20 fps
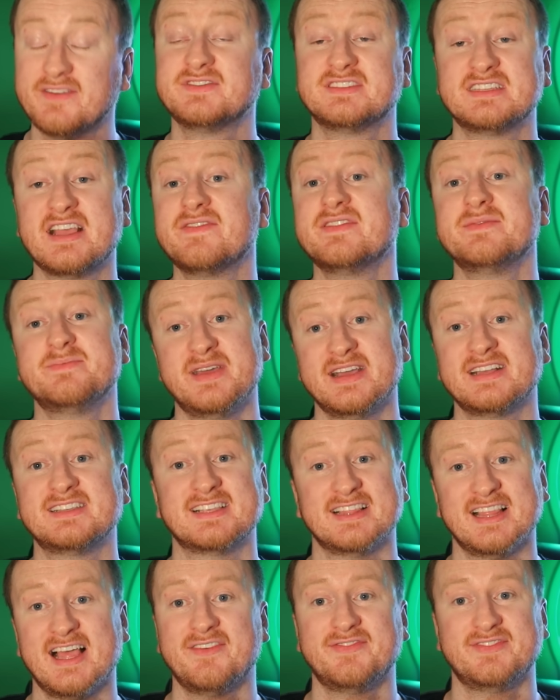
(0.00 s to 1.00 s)
They have seven
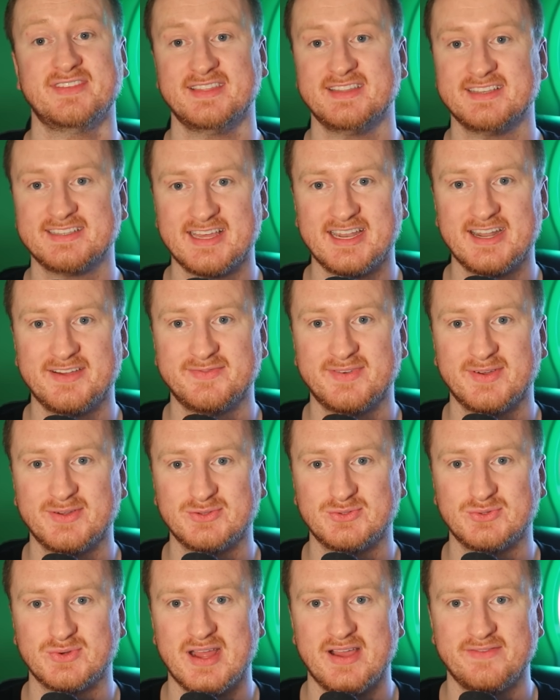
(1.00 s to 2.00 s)
picks left in this
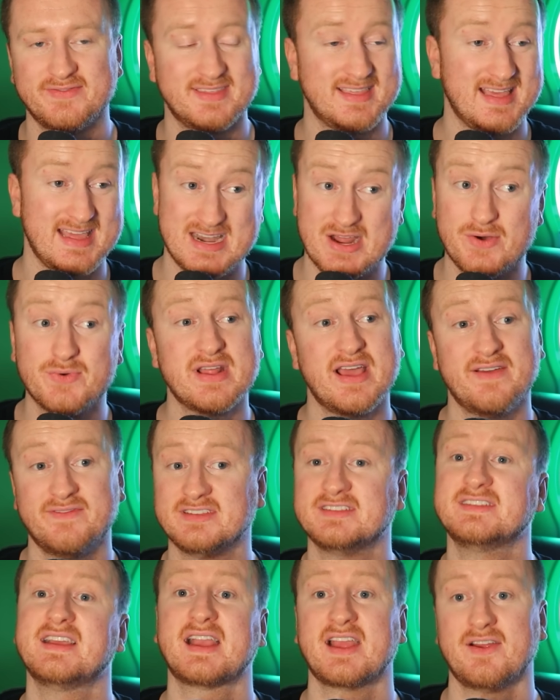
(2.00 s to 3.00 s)
NFL draft. They don't
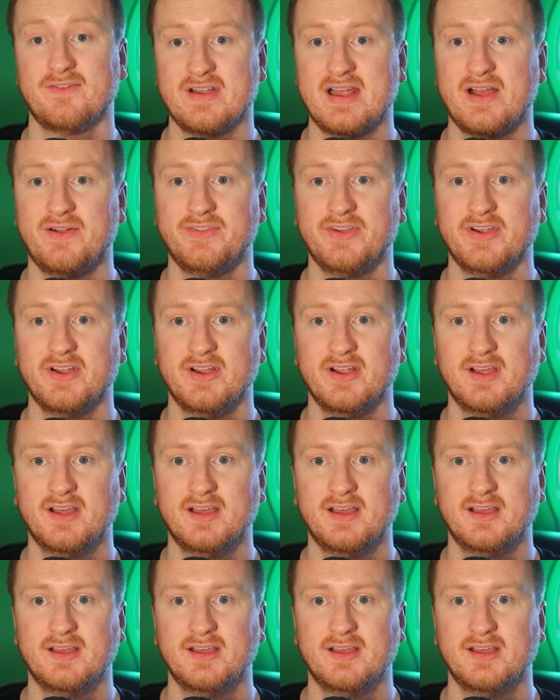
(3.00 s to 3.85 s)
have a second rounder.